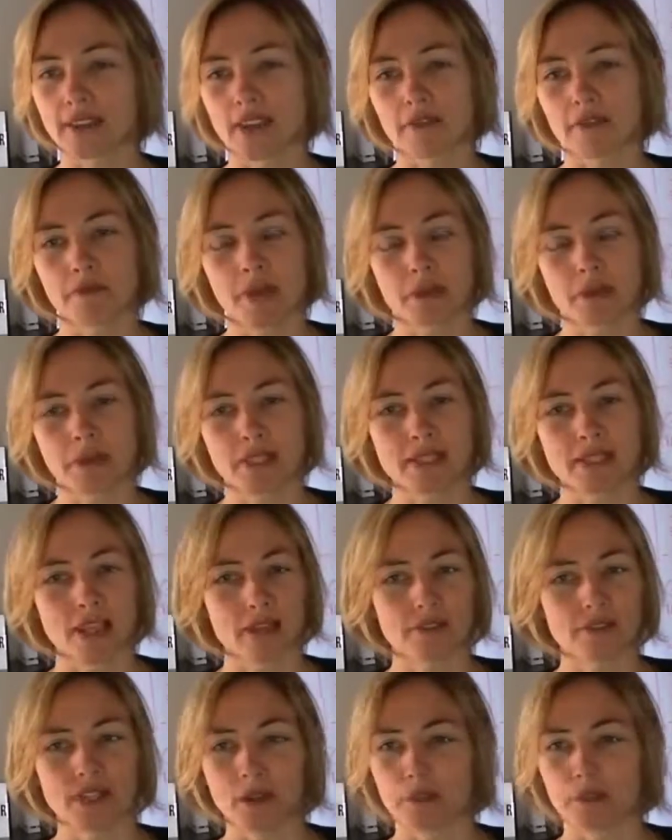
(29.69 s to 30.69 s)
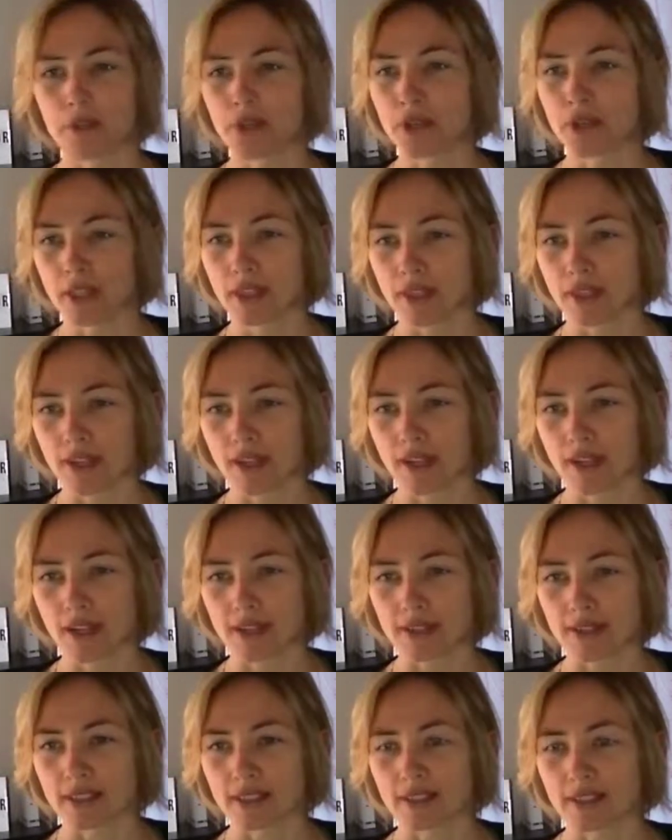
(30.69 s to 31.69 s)
They've maybe saved up
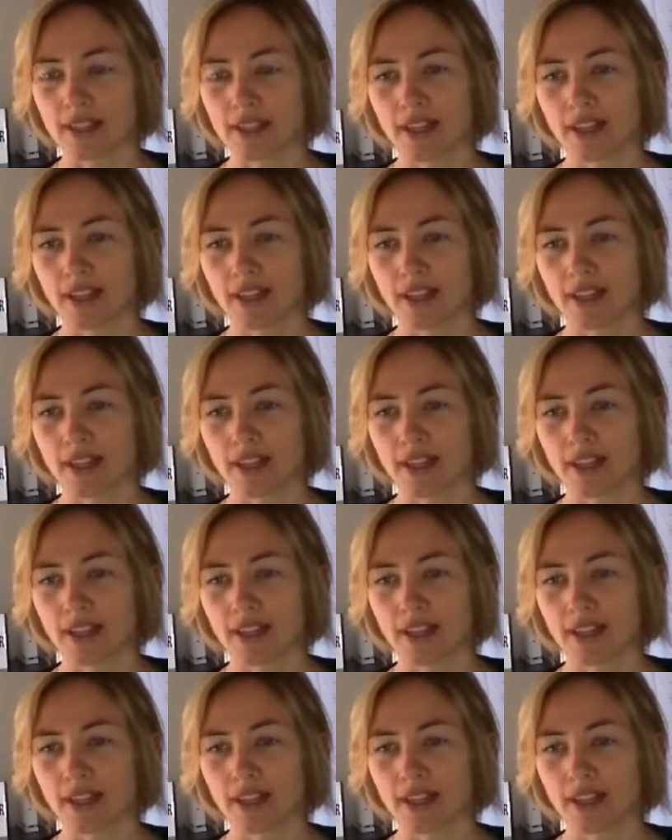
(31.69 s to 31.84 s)
30,000.